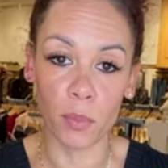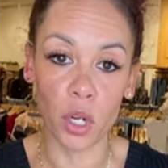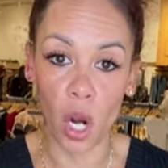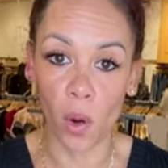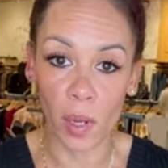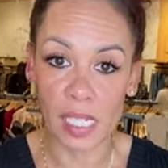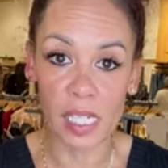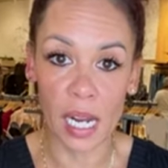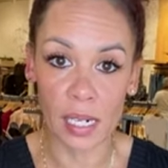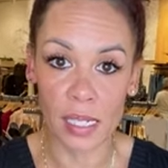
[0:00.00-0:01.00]
you're always
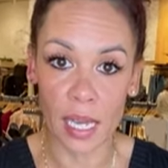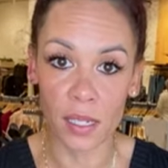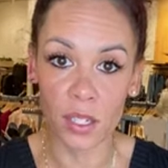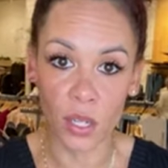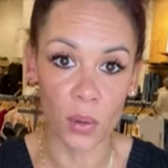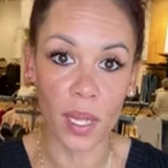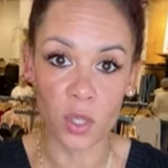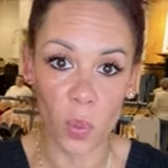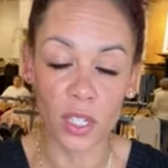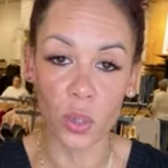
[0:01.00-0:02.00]
tucked in so
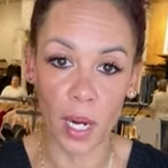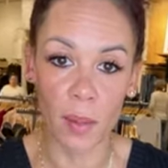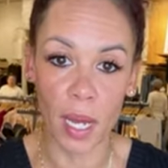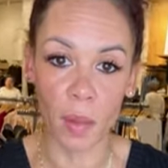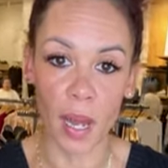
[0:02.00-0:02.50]
that's what's great about a